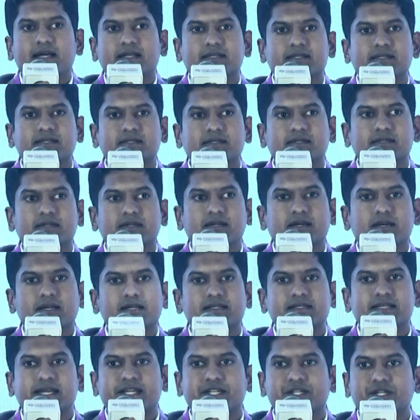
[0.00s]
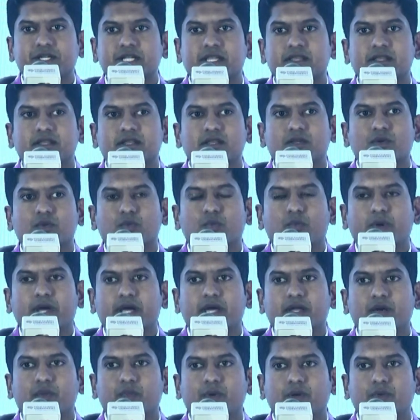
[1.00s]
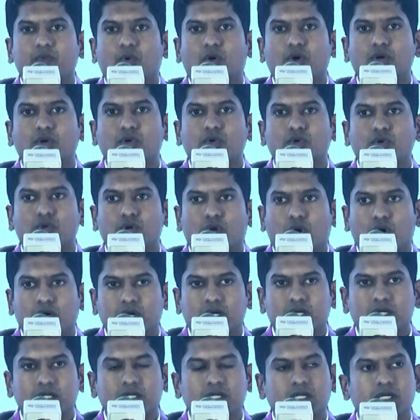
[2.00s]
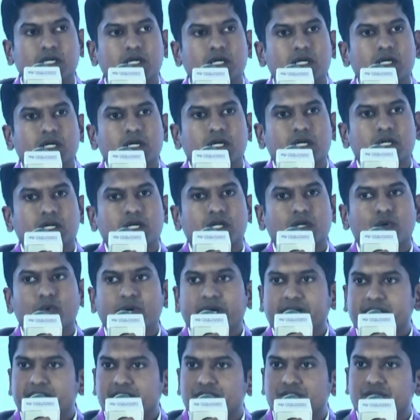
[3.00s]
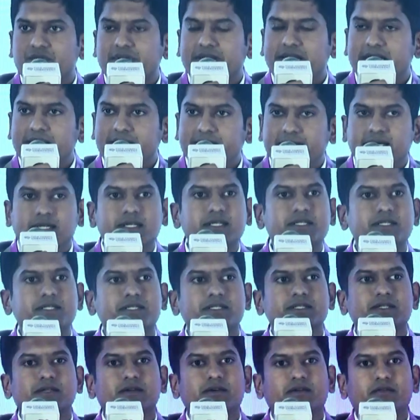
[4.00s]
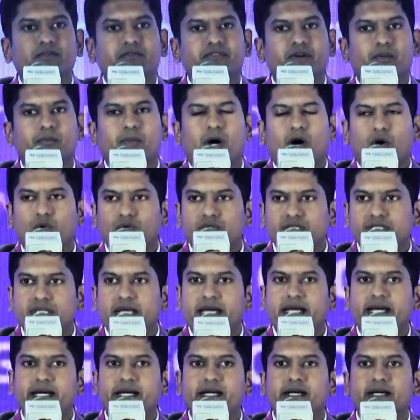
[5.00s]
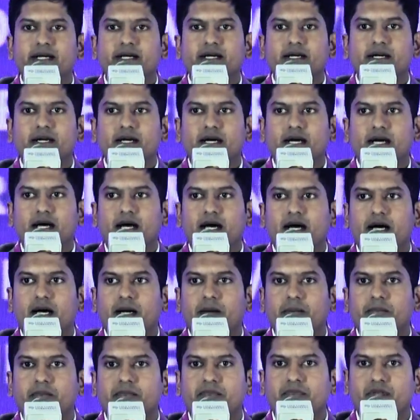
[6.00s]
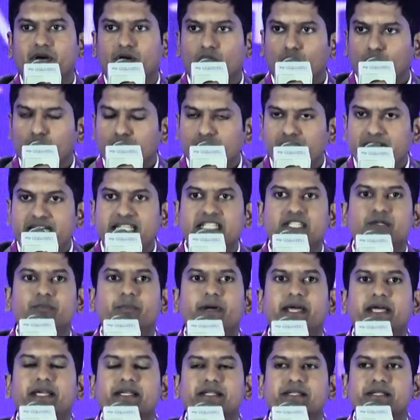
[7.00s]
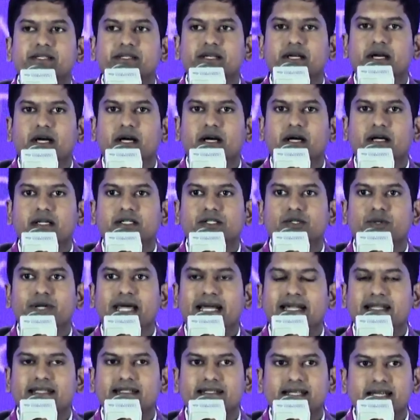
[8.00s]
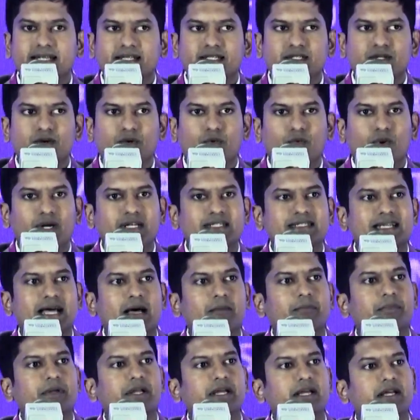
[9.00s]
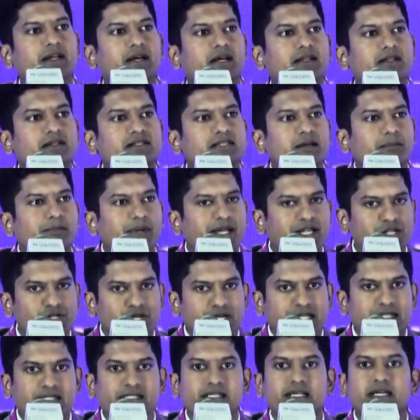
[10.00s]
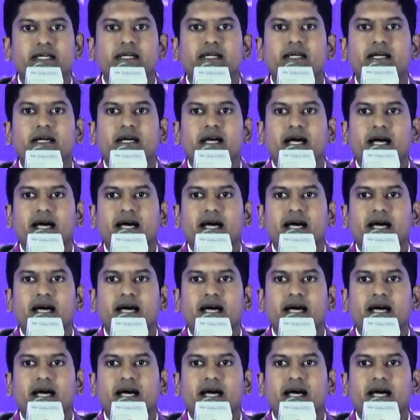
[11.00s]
it, the track was moderated by uh, founder and CEO of Wiz, Ramkumar Govindarajan, who thought it makes it very relevant that the learnings of other supply chains